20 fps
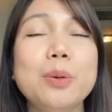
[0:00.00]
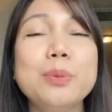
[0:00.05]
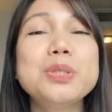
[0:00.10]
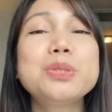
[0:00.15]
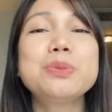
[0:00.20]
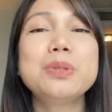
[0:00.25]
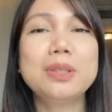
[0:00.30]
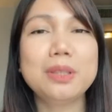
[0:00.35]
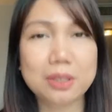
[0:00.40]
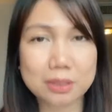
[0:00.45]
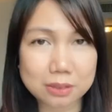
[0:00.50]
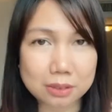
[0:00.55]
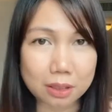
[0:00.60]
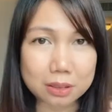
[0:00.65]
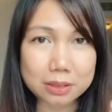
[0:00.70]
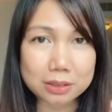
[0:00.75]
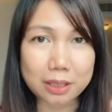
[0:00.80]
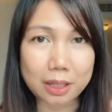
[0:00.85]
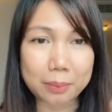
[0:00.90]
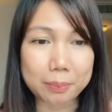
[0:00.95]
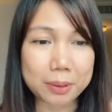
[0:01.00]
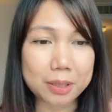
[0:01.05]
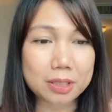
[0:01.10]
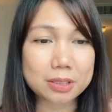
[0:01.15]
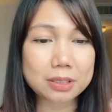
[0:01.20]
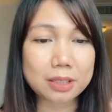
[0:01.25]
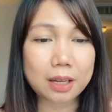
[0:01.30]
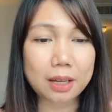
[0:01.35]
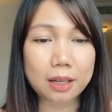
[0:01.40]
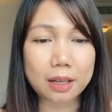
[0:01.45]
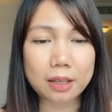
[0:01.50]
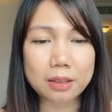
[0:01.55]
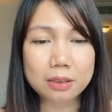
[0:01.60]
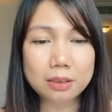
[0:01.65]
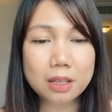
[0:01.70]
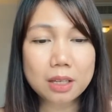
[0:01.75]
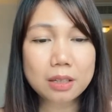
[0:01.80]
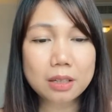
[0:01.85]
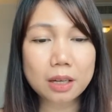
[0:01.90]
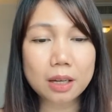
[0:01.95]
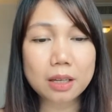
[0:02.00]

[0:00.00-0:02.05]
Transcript: really exhausting because I think